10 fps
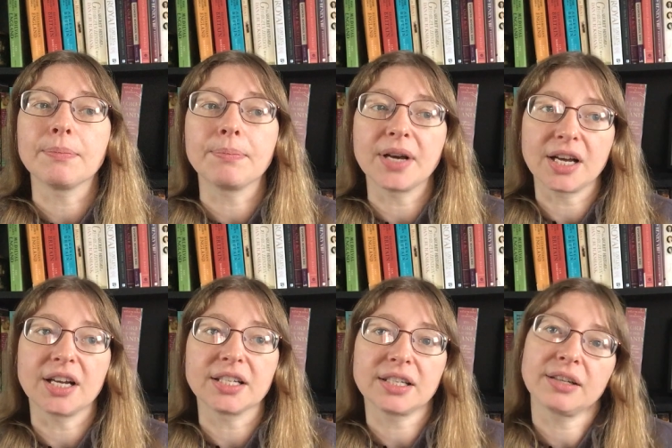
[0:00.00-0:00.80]

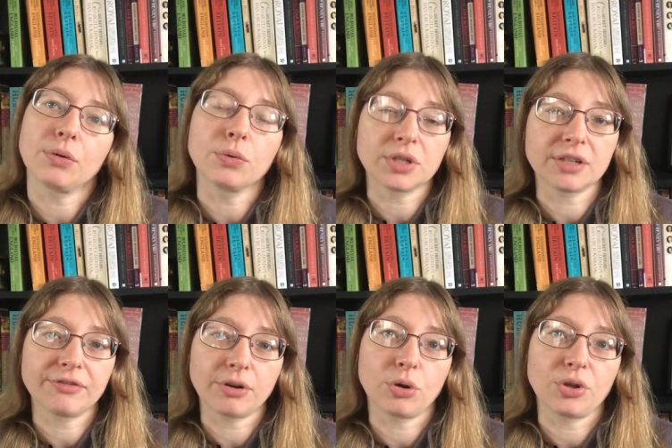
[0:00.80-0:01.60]
but ordered
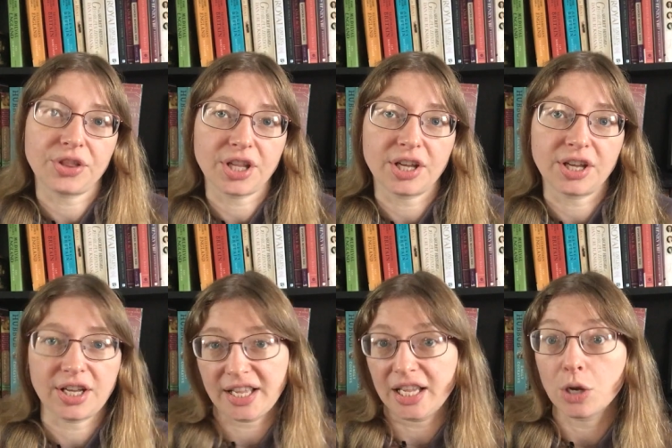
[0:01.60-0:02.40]
for
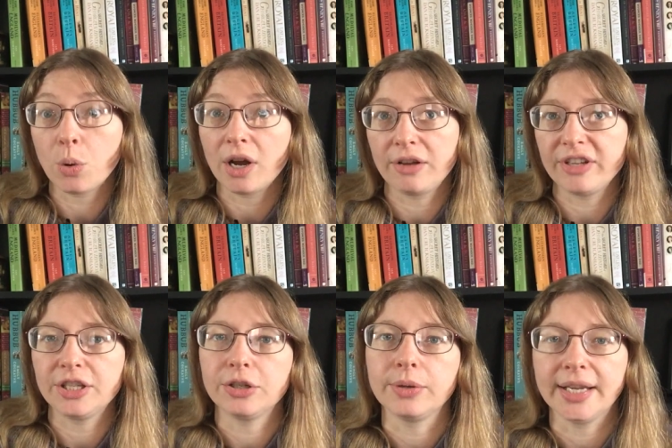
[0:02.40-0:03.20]
the inquiry
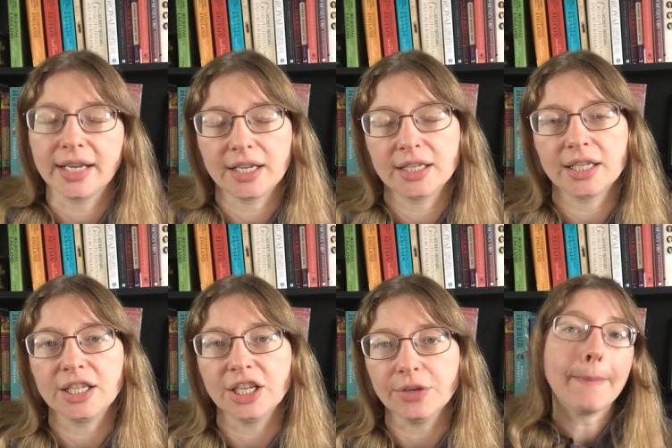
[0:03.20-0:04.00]
to
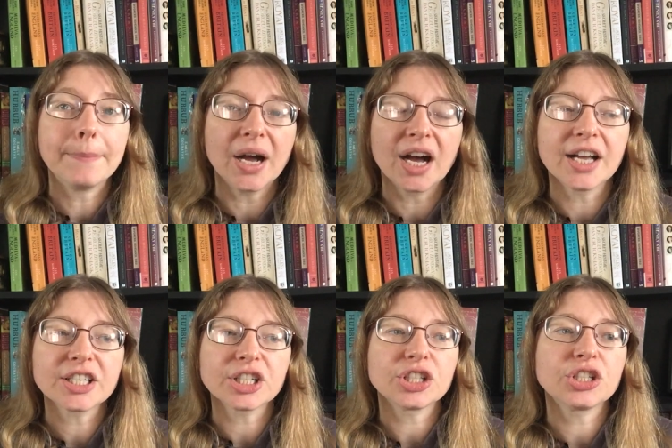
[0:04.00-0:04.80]
continue.
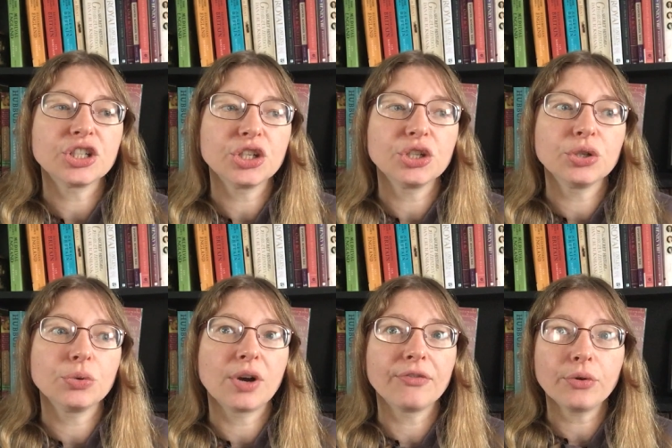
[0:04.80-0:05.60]
But
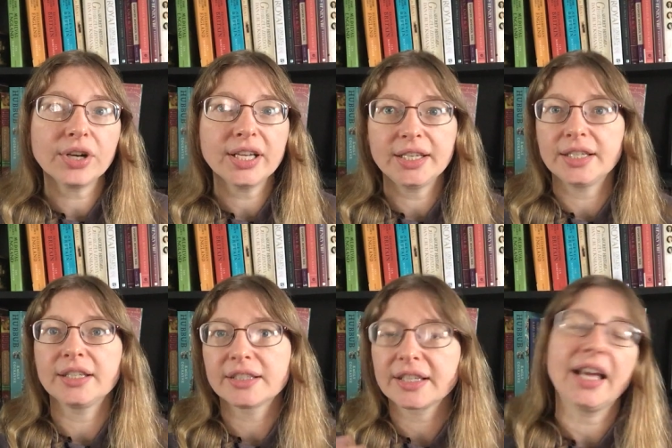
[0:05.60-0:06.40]
to avoid
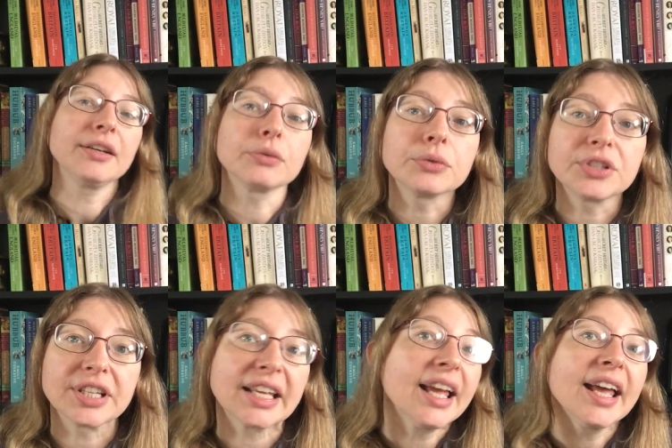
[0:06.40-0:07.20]
scandal to the
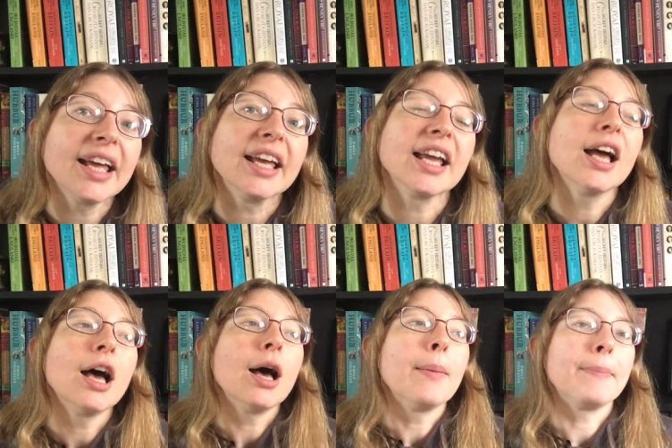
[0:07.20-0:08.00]
king,
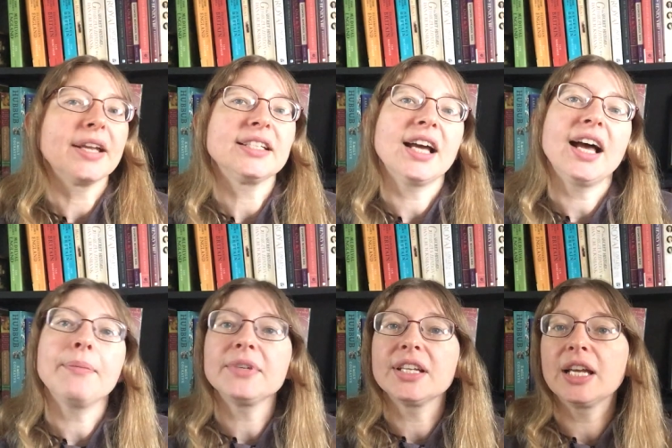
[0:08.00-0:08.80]

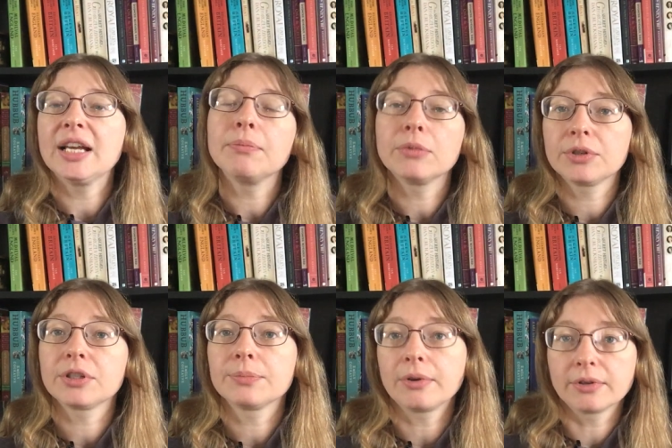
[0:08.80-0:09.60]
Madame de
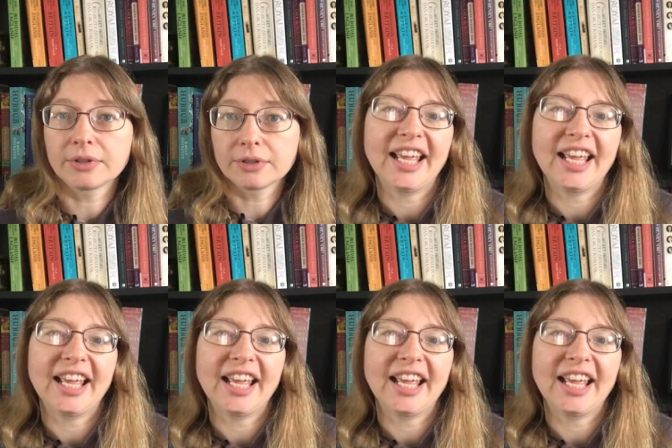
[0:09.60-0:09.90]
Montespan's